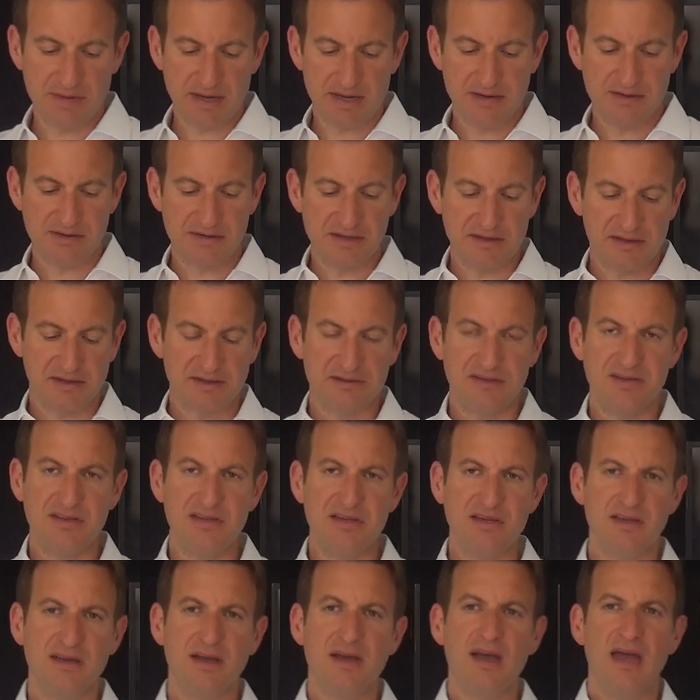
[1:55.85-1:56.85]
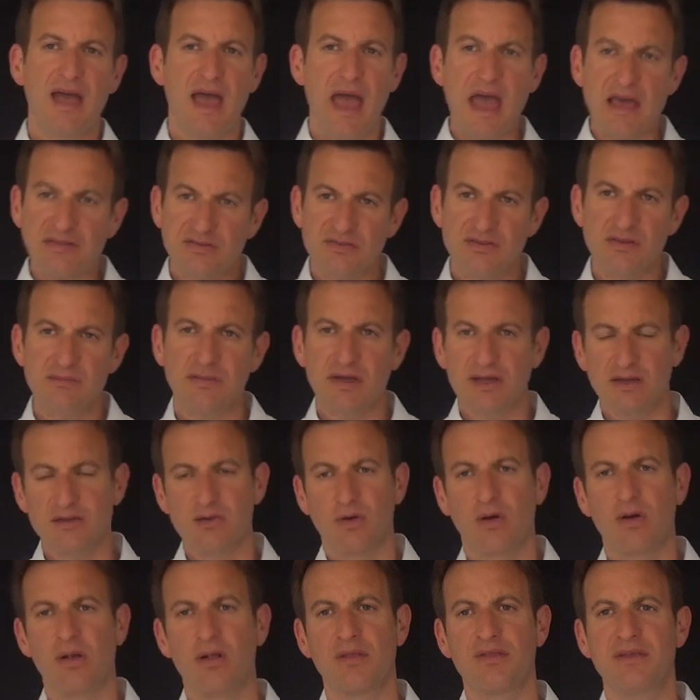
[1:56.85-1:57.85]
And DLT estimated
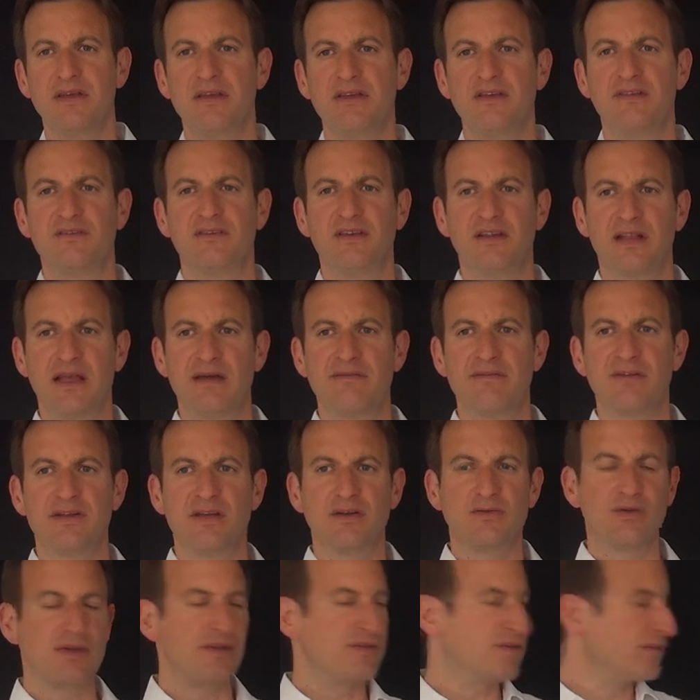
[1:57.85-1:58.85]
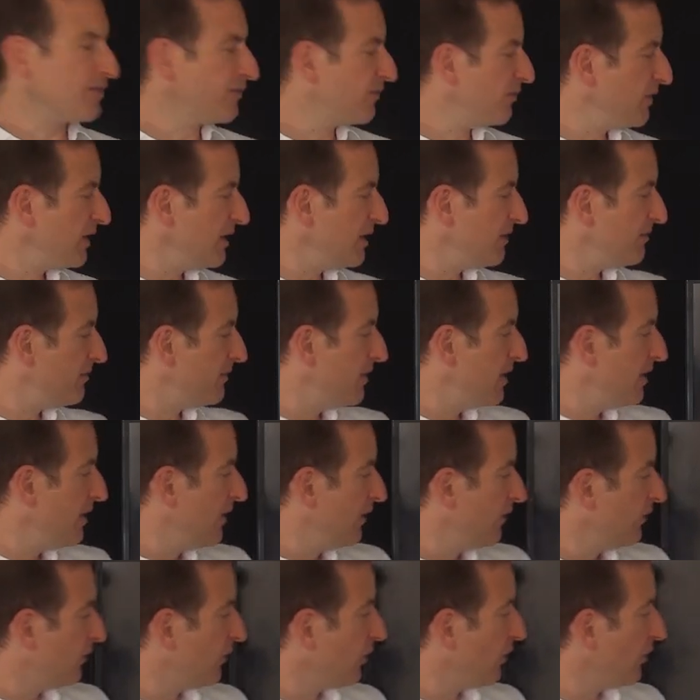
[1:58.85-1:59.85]
all these 11 degrees of freedom,
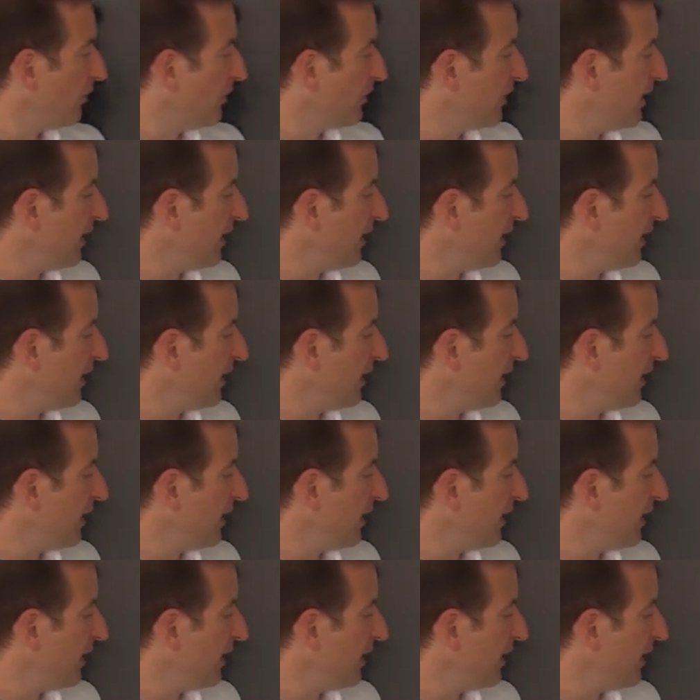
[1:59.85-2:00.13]
so